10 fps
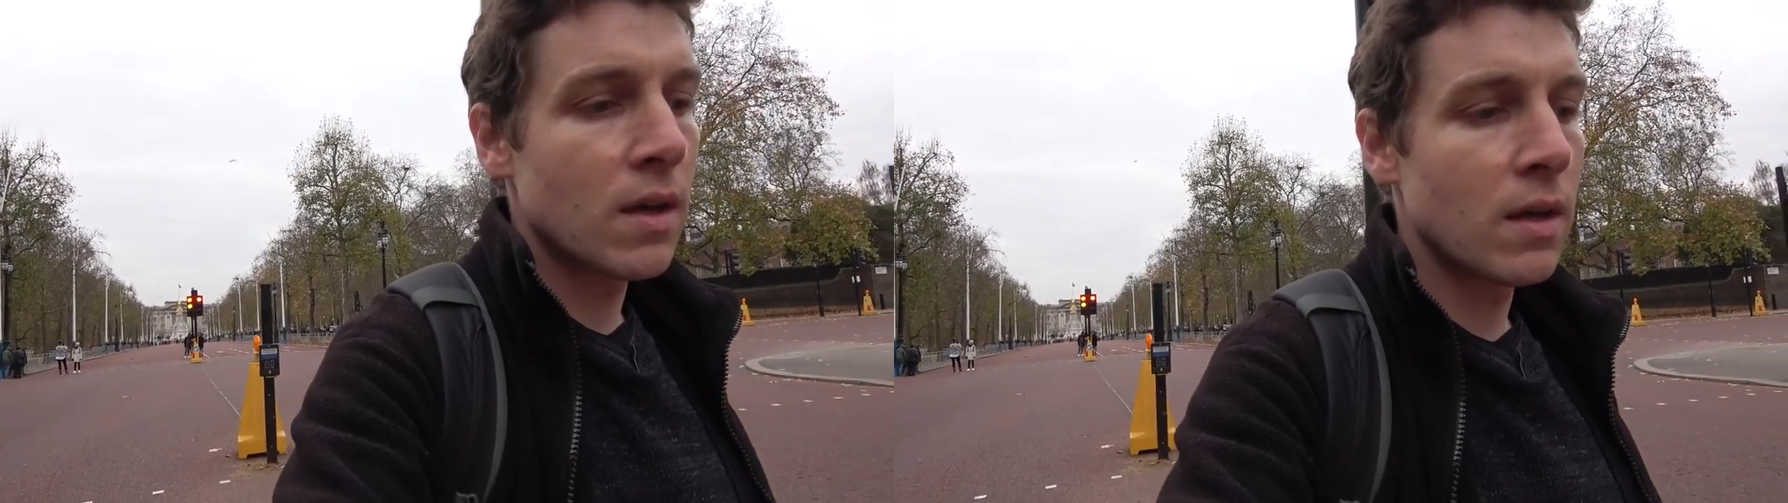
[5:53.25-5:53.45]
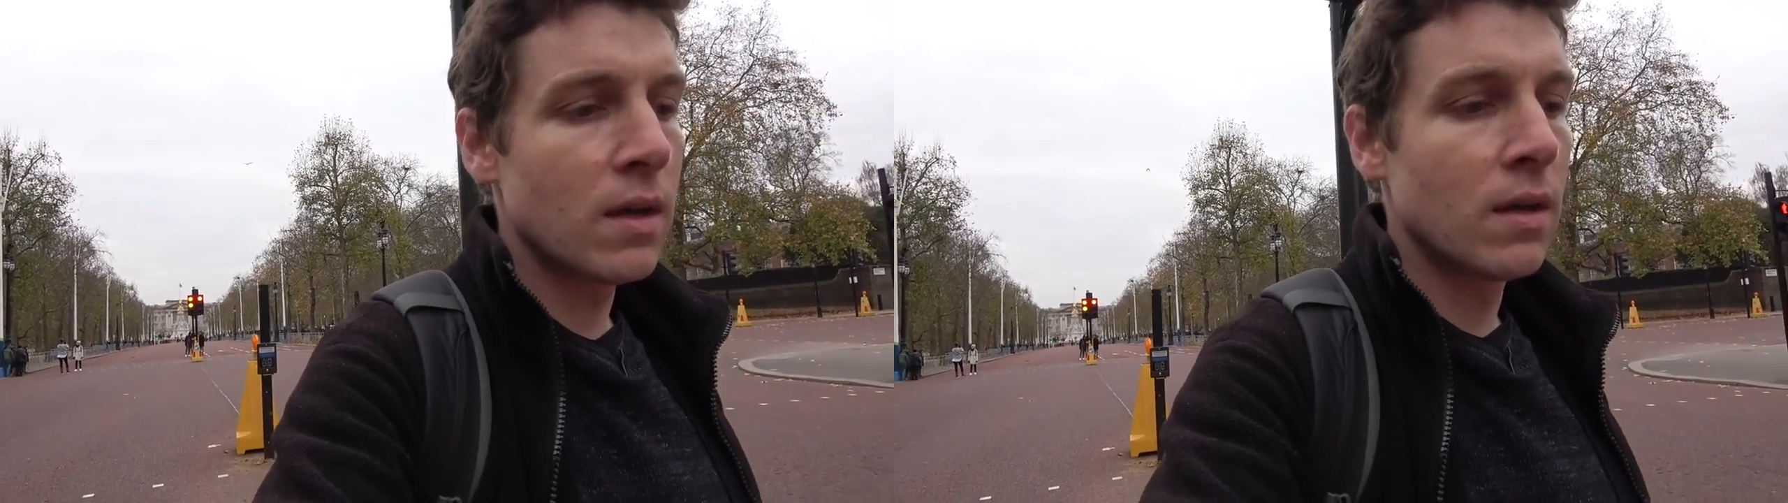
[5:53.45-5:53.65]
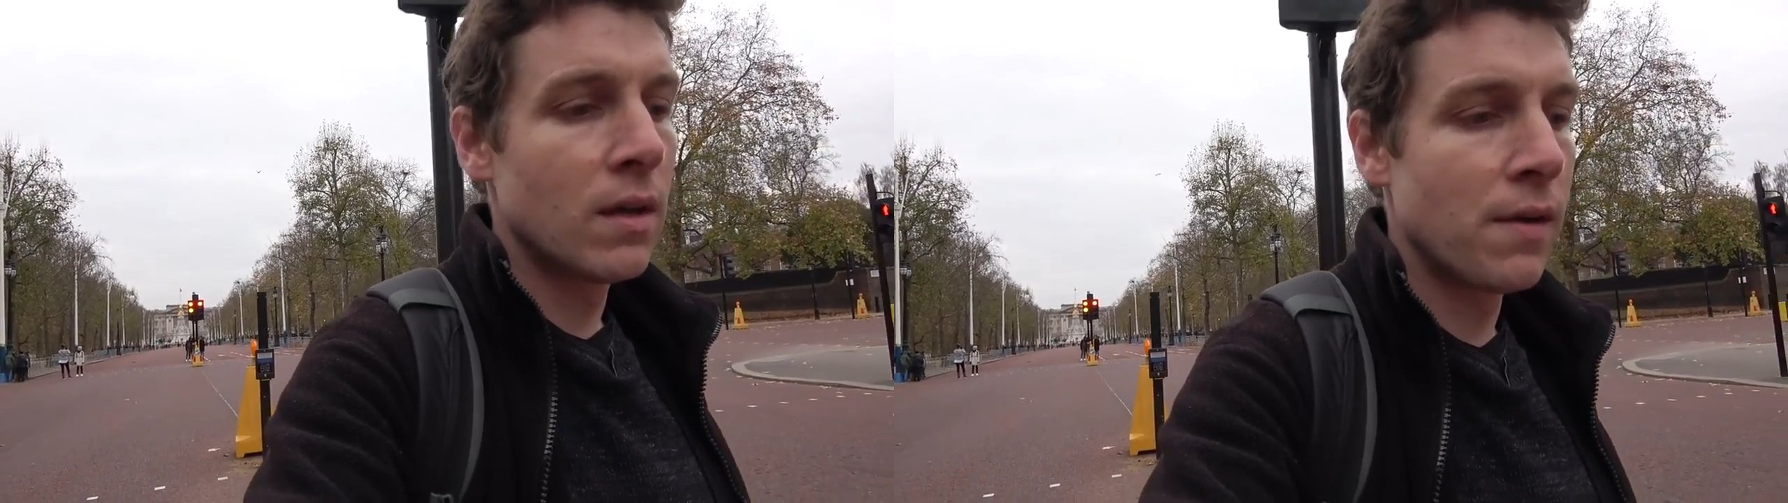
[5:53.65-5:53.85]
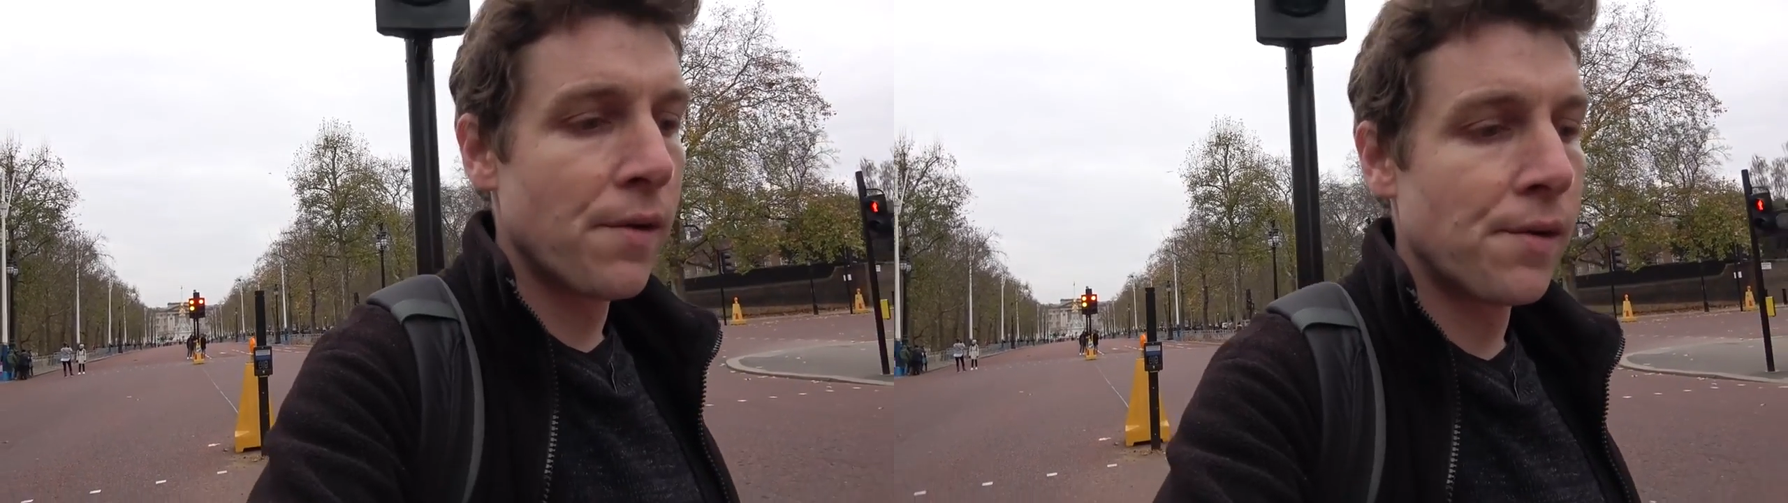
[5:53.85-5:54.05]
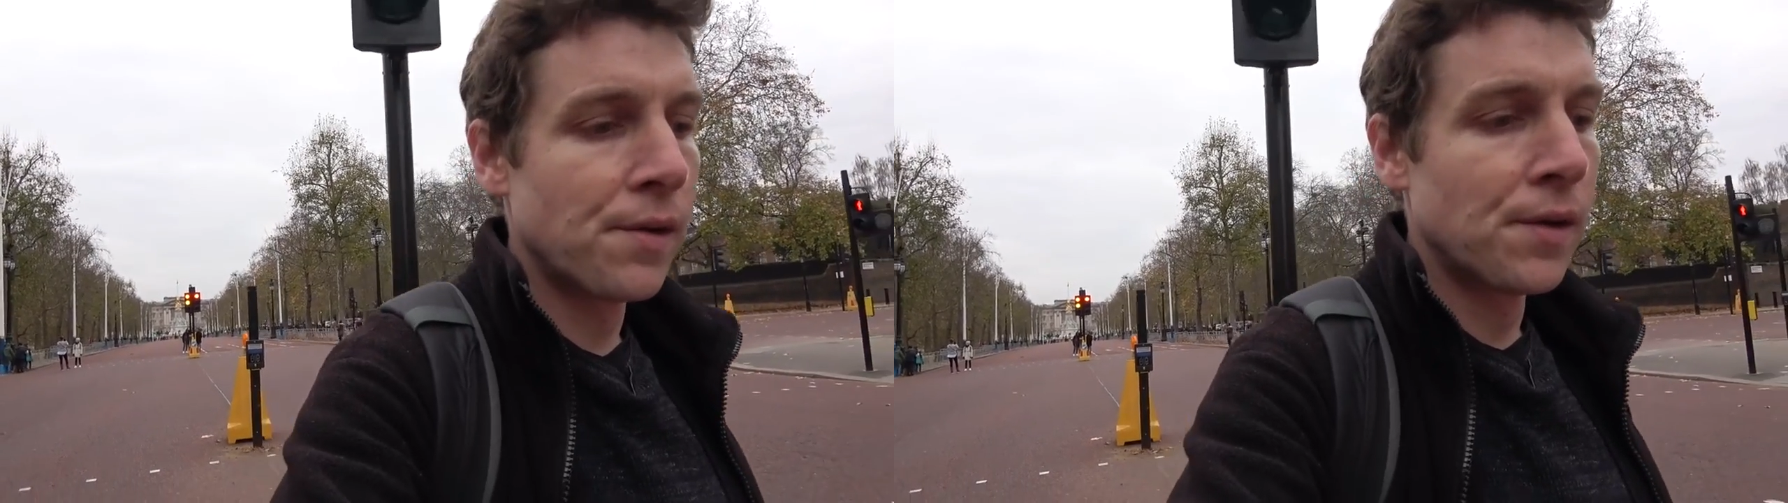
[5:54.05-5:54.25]

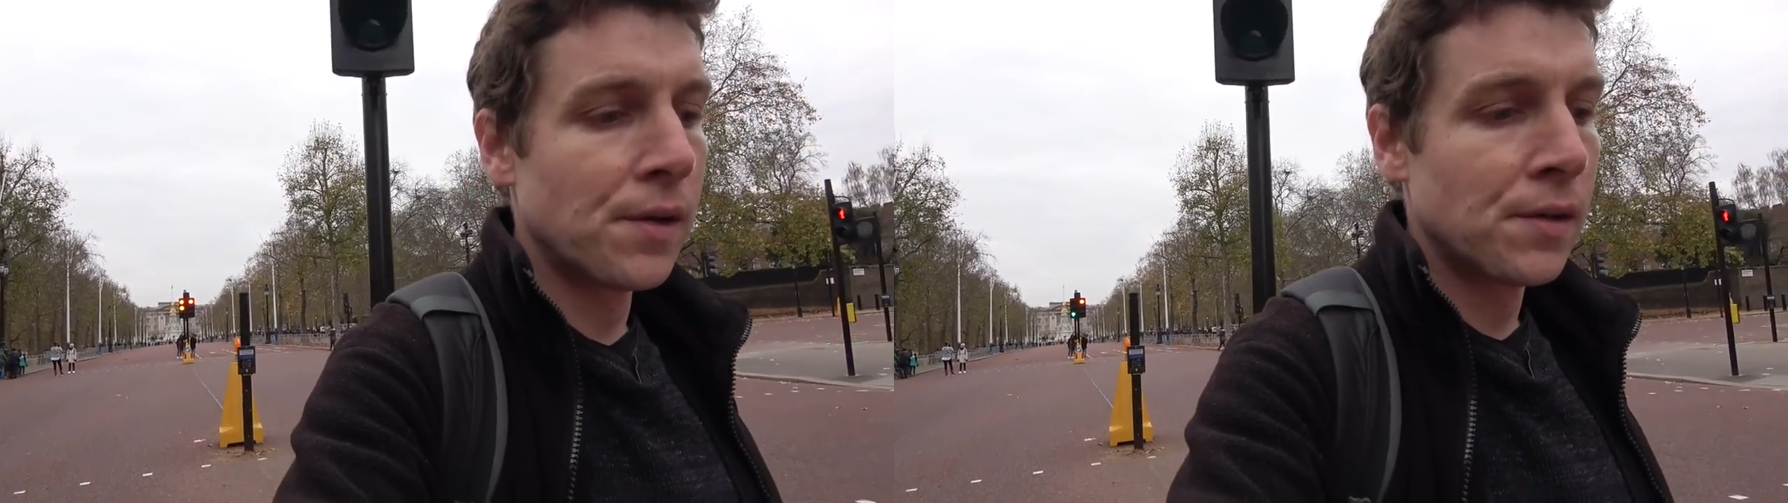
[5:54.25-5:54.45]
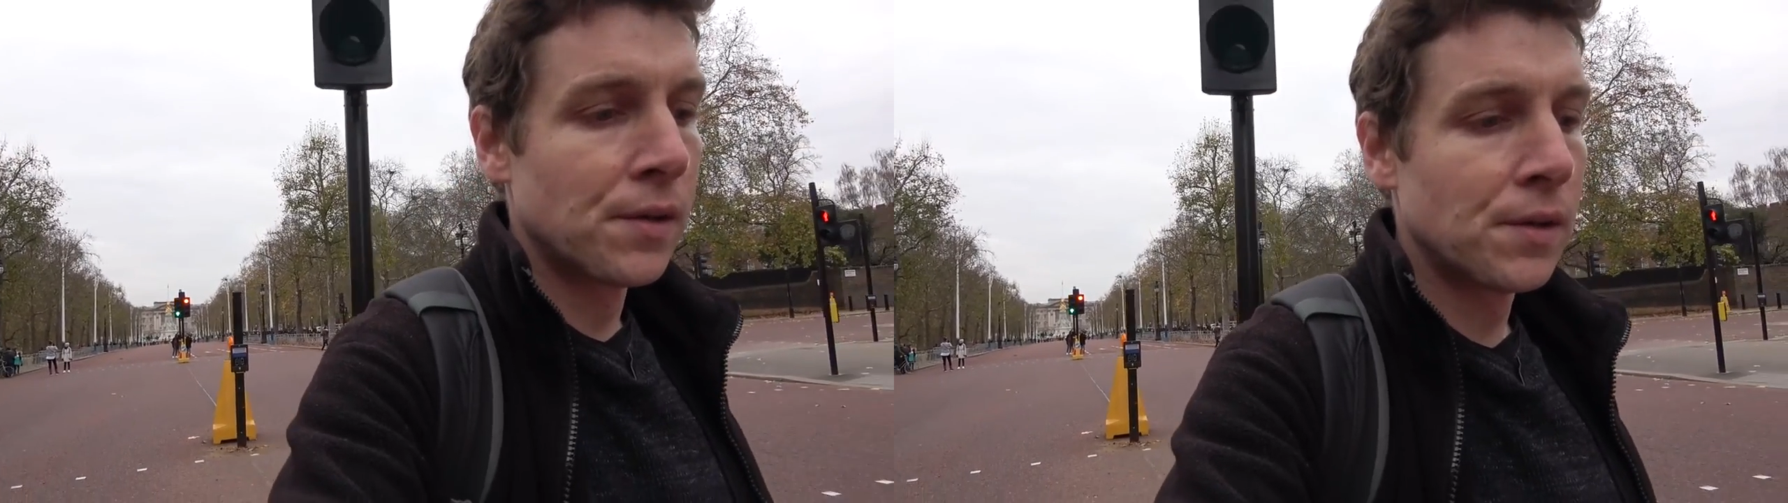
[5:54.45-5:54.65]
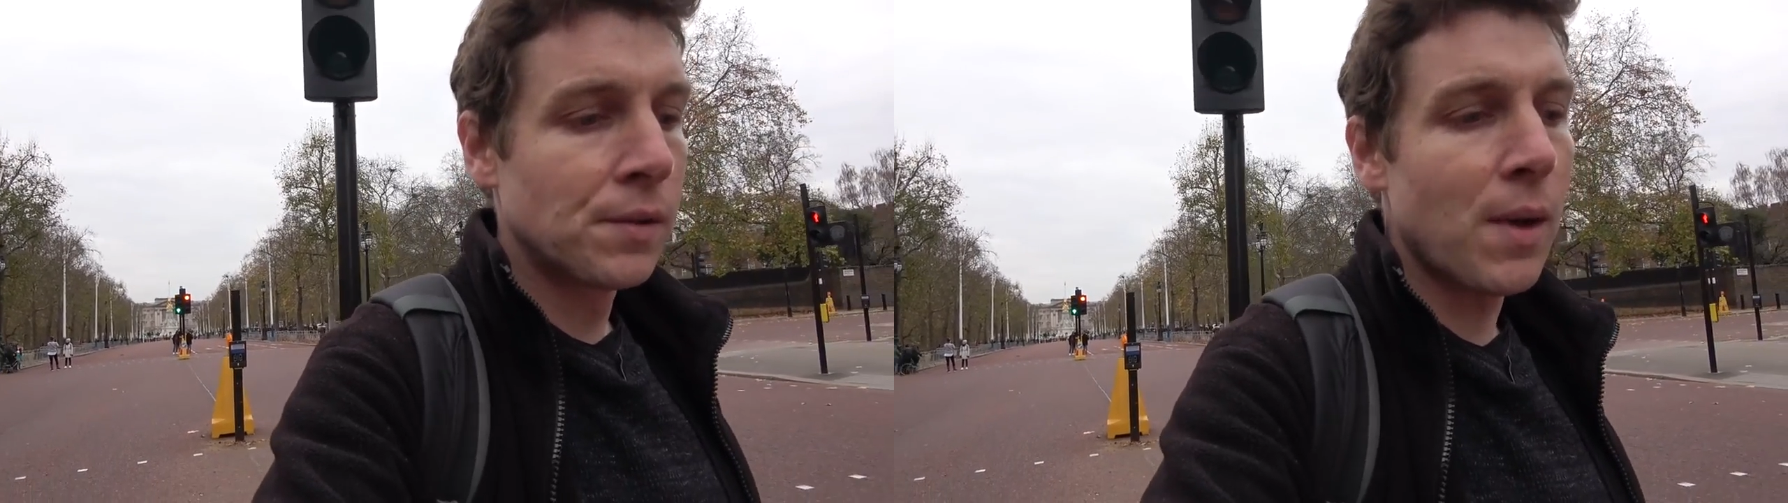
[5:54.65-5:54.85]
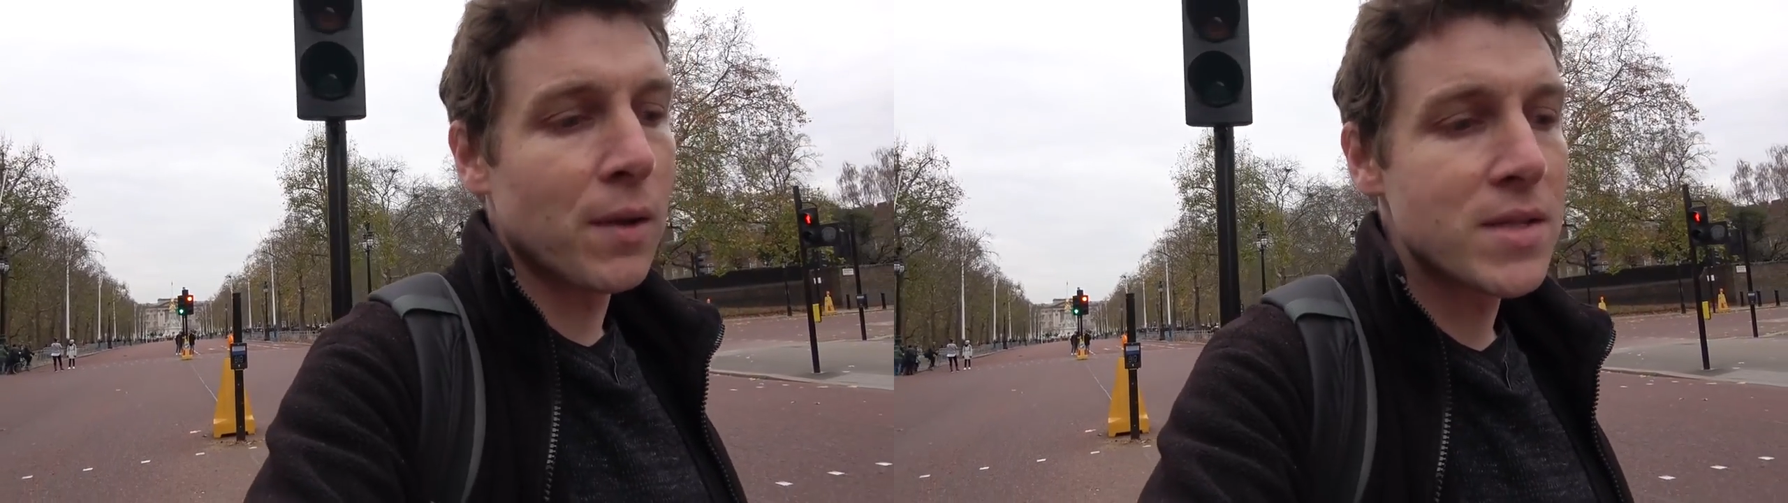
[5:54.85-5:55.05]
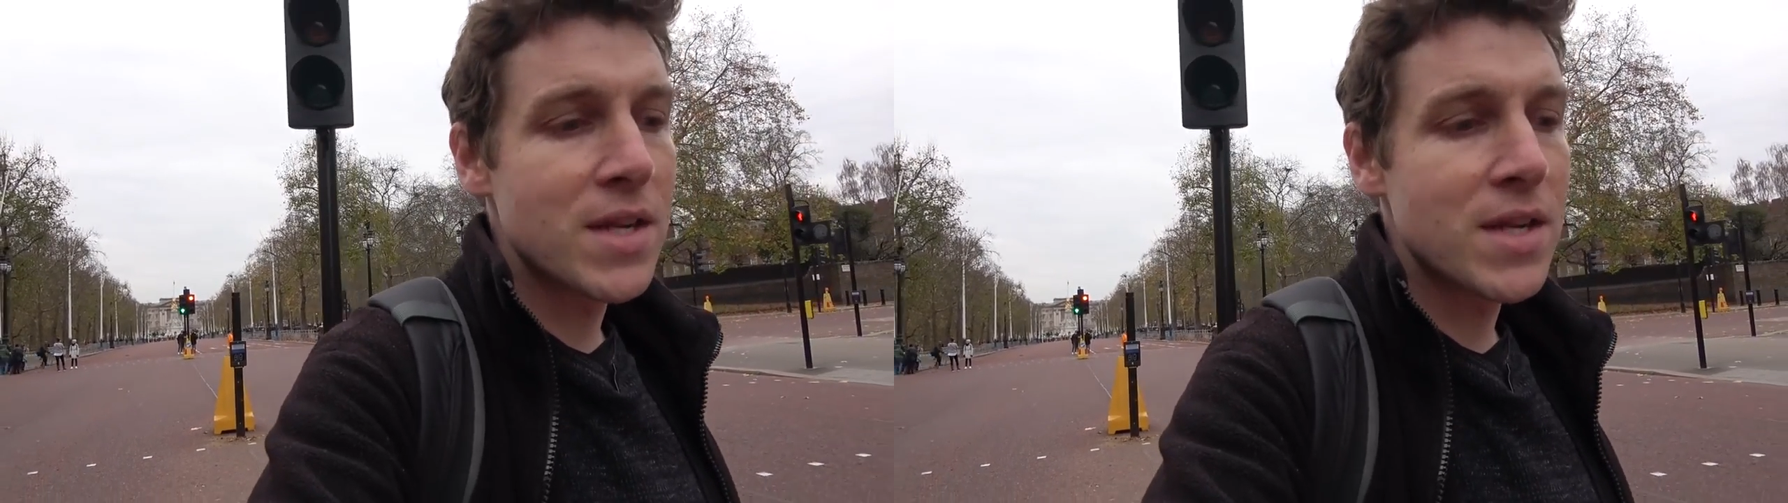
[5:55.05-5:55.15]
well,